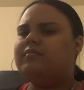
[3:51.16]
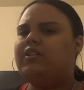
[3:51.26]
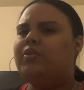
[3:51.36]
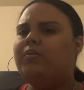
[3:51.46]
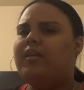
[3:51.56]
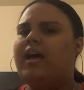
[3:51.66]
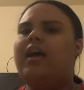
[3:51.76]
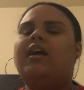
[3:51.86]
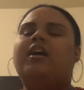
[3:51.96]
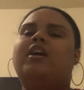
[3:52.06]
do that?
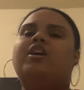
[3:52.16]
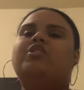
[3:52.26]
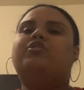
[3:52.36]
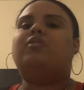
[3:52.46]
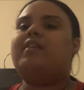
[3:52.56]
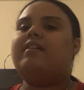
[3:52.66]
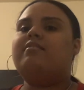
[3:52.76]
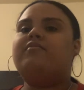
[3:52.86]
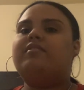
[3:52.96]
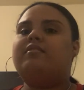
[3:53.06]
So that's
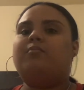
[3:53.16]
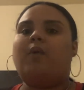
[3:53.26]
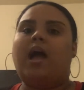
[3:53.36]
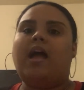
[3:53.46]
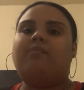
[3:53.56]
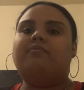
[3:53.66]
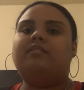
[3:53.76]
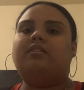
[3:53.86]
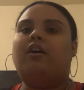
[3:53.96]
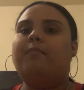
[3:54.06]
the reason why I
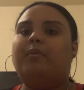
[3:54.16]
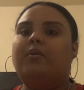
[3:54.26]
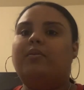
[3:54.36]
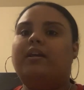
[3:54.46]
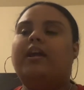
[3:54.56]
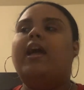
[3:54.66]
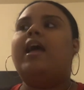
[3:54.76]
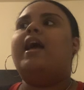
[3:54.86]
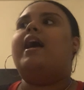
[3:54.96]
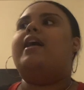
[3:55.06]
wasn't uploading.
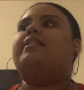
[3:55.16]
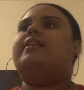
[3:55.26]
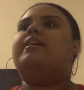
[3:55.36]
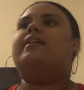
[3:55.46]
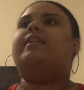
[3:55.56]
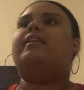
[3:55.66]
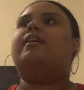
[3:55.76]
And then